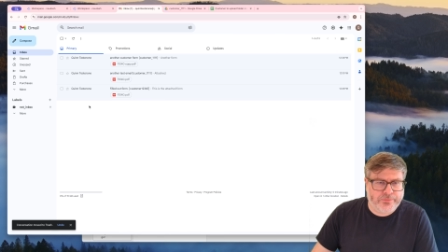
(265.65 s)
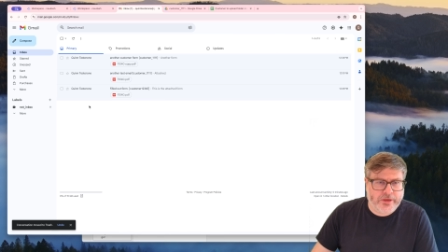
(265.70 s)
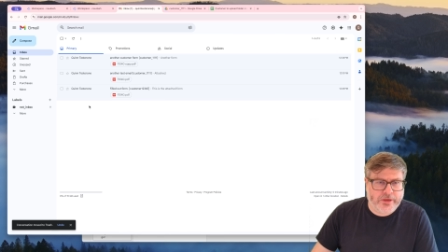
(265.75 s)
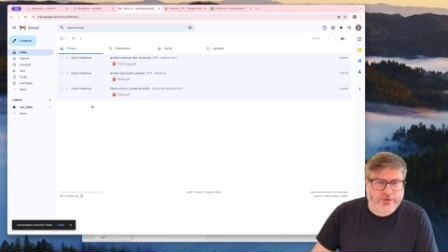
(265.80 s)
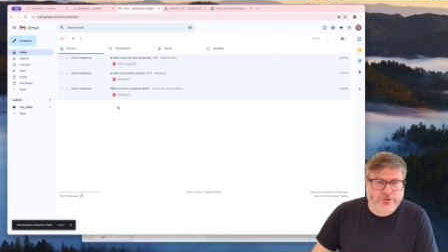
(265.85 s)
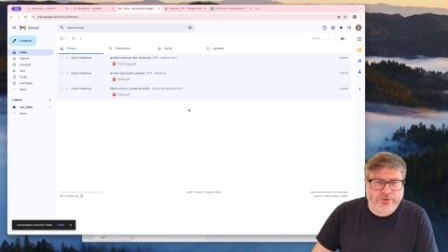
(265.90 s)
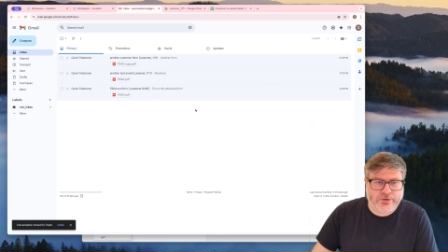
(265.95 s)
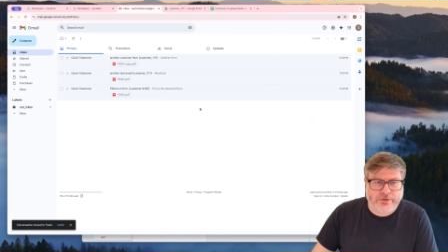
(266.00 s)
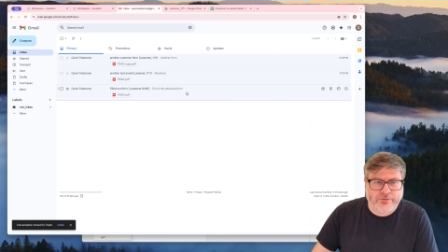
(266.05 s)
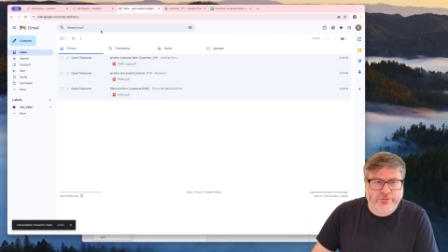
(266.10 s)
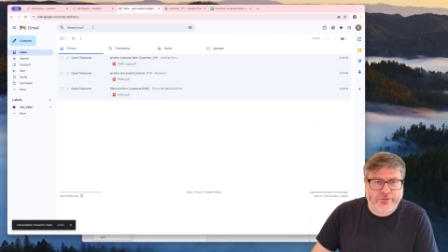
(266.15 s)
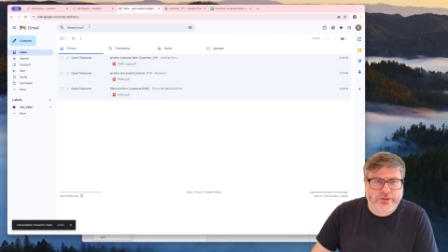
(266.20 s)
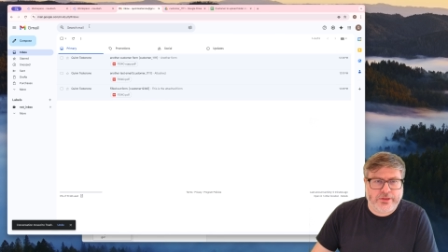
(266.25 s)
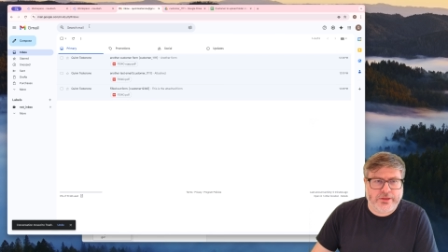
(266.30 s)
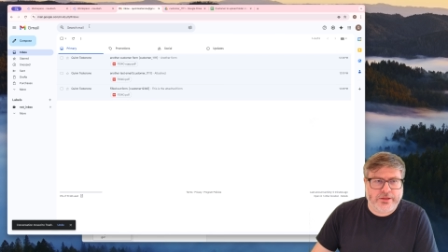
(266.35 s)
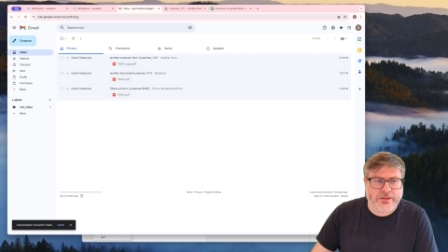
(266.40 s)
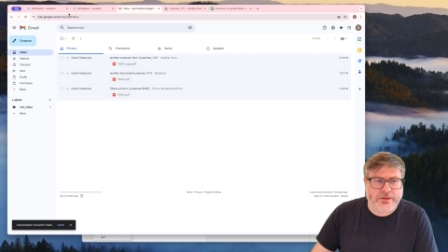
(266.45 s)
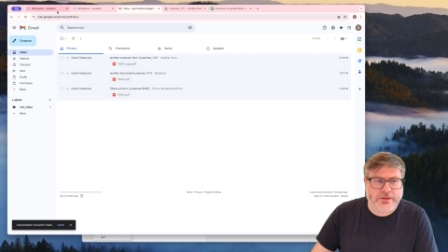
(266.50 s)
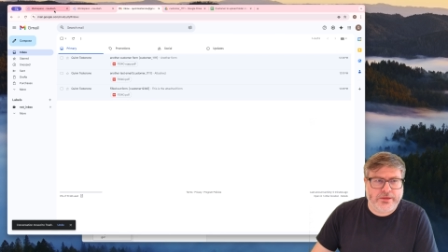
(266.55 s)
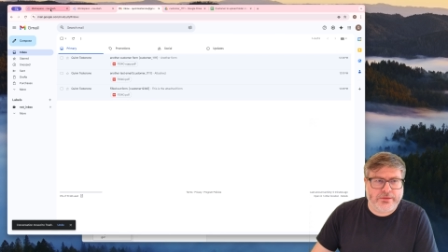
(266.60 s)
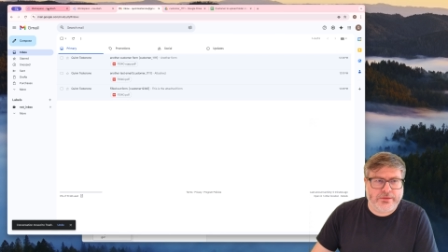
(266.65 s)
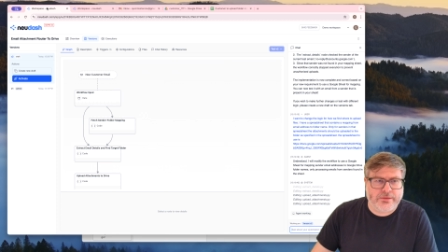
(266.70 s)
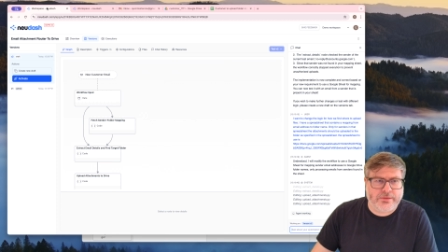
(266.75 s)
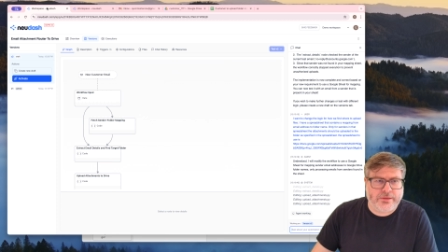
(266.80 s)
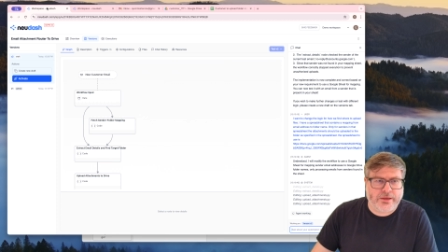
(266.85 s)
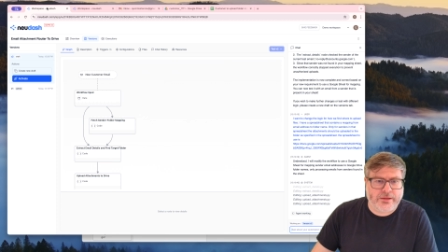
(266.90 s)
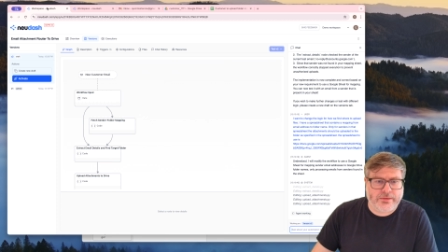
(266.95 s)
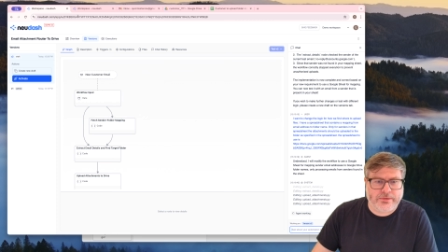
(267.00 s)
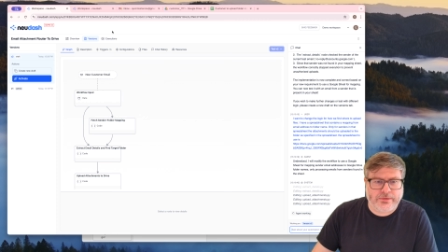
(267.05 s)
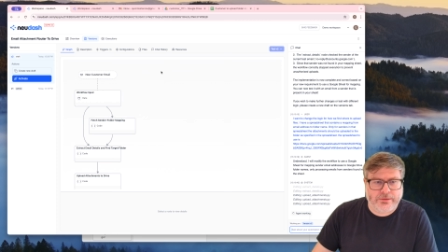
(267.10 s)
actually, if we delete
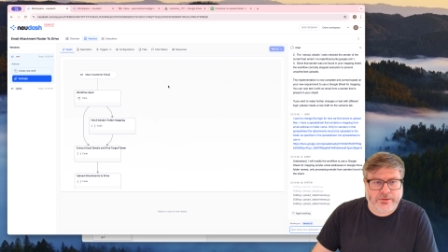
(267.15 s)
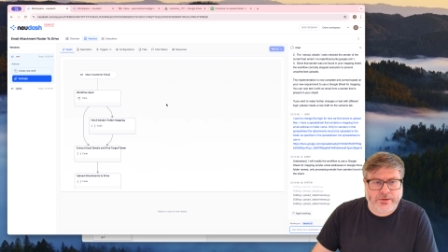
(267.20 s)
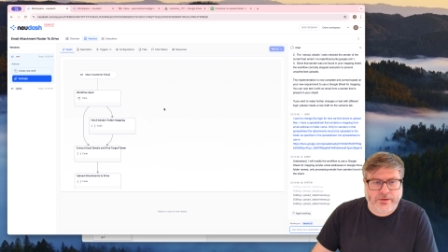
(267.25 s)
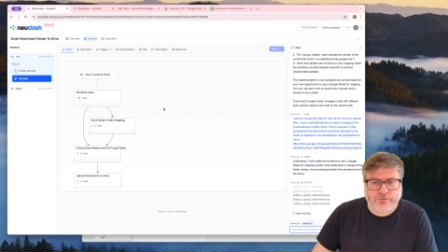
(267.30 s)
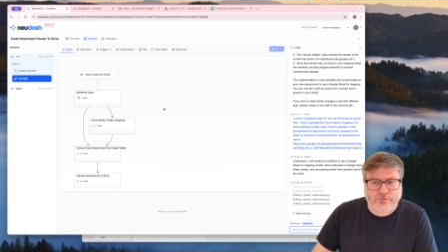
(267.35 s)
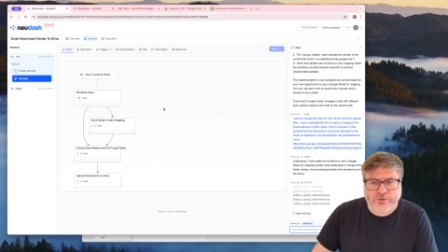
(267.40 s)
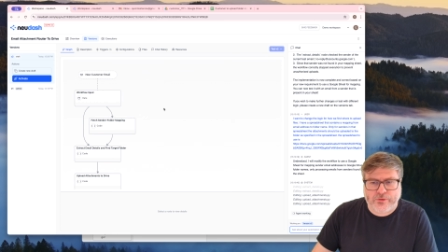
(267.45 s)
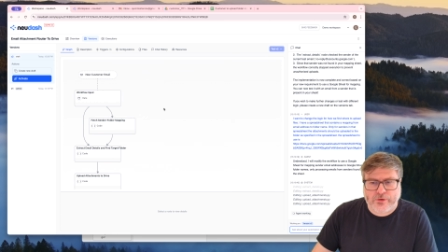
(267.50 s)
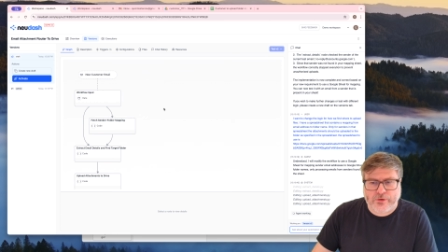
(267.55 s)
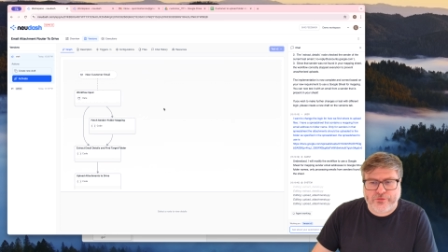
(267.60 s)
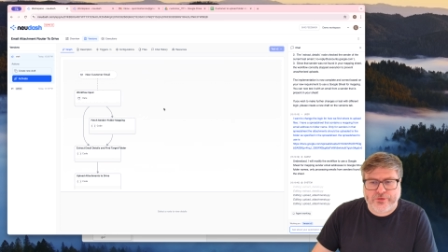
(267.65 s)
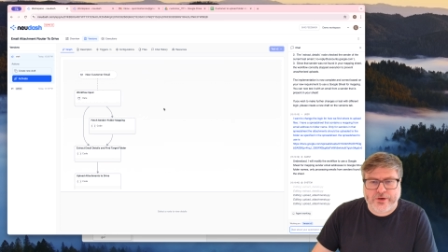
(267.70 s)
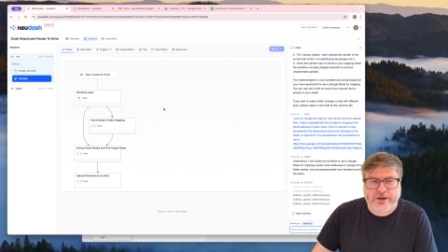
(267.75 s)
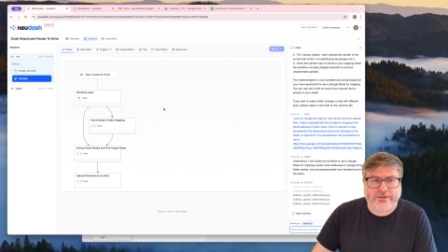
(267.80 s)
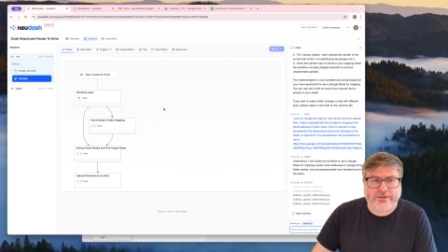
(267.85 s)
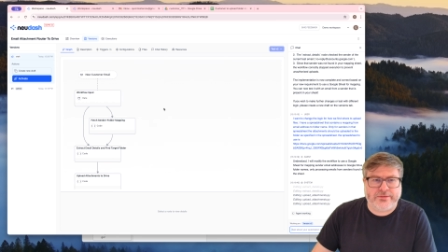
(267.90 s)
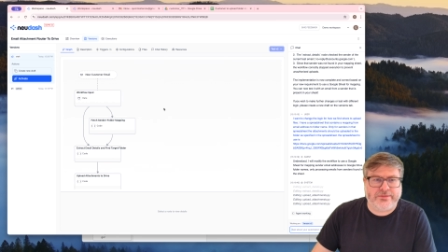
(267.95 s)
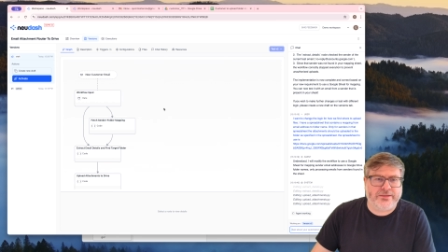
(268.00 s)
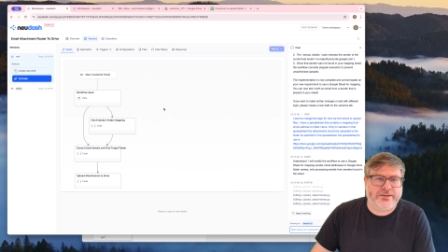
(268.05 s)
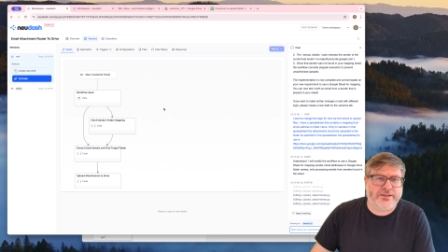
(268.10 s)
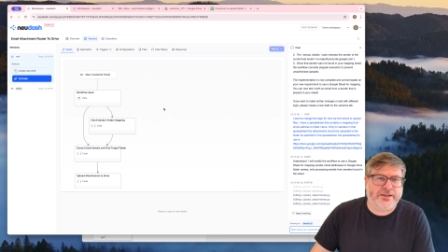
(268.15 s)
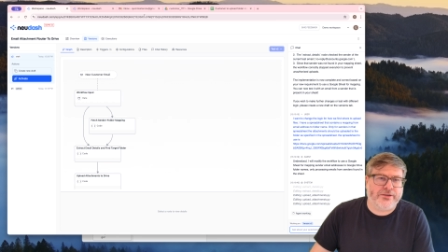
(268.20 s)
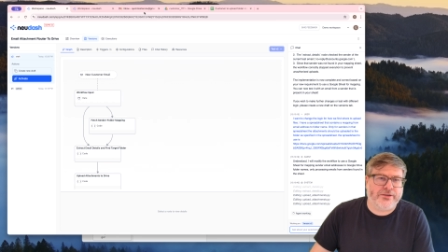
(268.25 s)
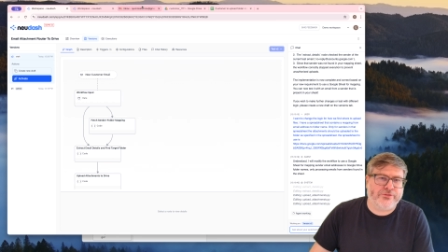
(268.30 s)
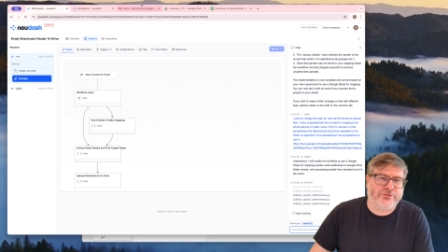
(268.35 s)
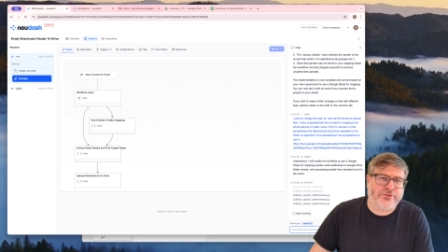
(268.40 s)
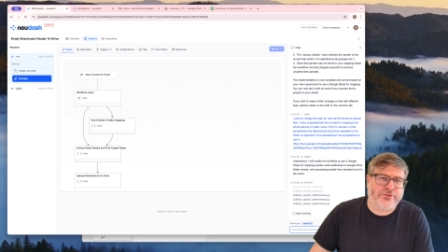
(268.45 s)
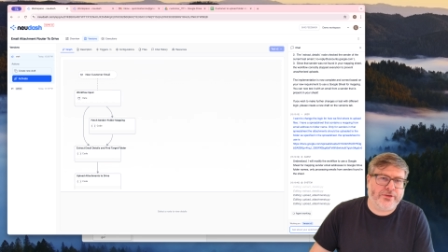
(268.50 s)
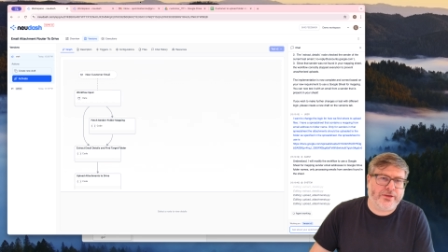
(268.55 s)
that and we were fast enough,